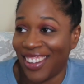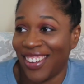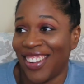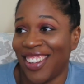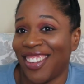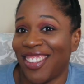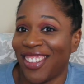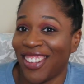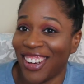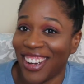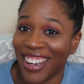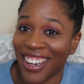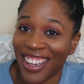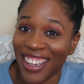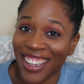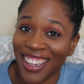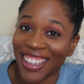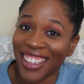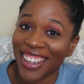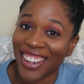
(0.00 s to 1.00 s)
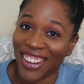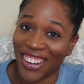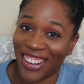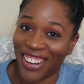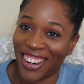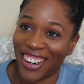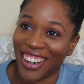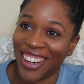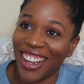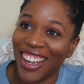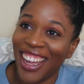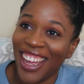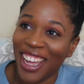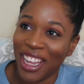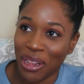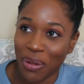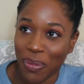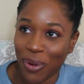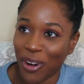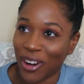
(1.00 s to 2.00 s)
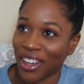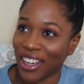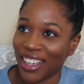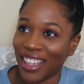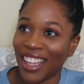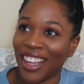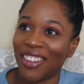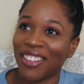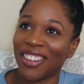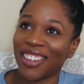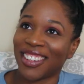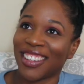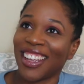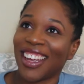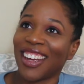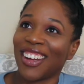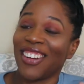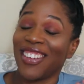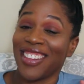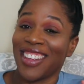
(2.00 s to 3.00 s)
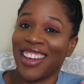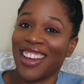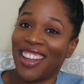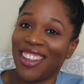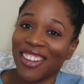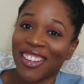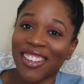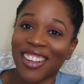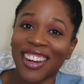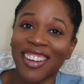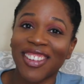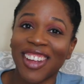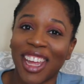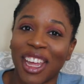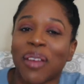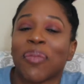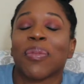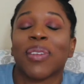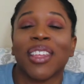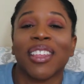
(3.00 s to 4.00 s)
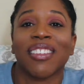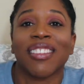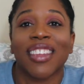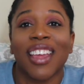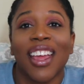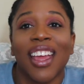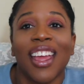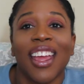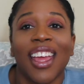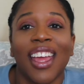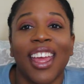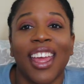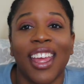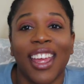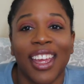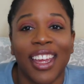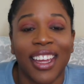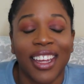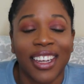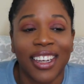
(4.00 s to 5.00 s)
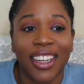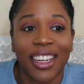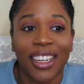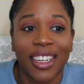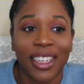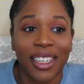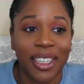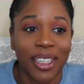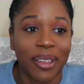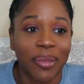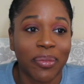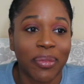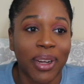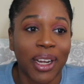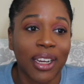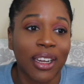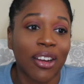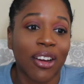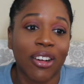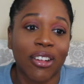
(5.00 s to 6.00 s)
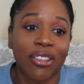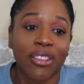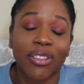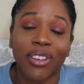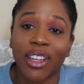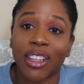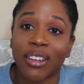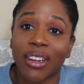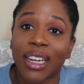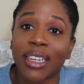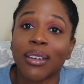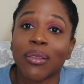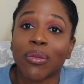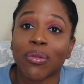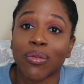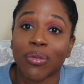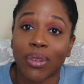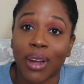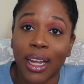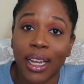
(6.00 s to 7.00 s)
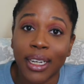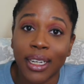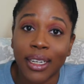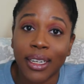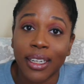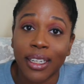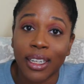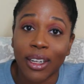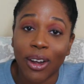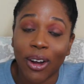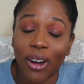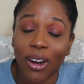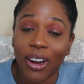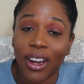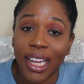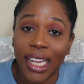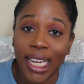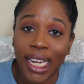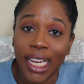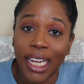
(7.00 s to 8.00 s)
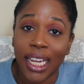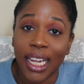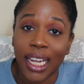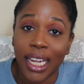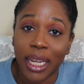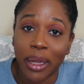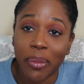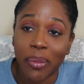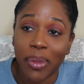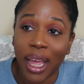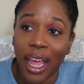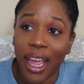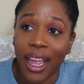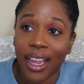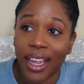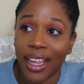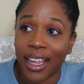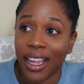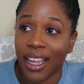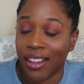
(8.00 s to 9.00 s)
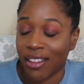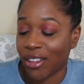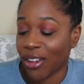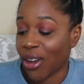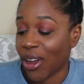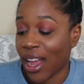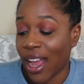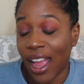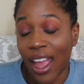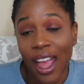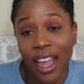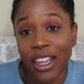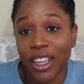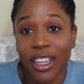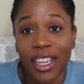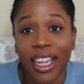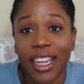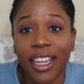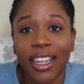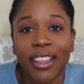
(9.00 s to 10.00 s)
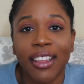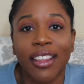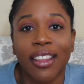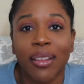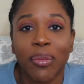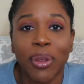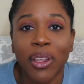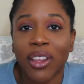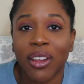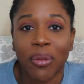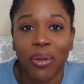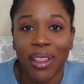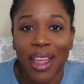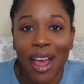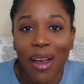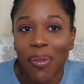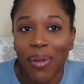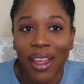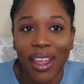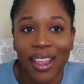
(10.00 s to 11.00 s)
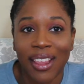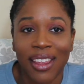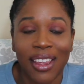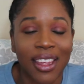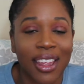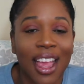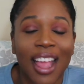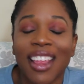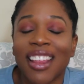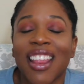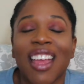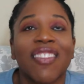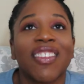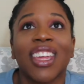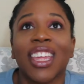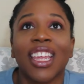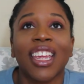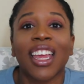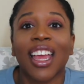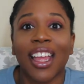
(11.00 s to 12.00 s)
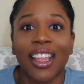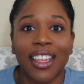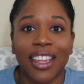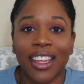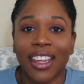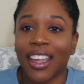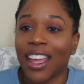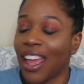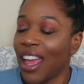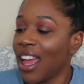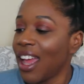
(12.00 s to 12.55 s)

my student ID in the car, and the parking lot was like on the other side of campus, and my daughter's father had to run to the car and get it and come back. And so I couldn't get into the building without my ID. I didn't have any ID.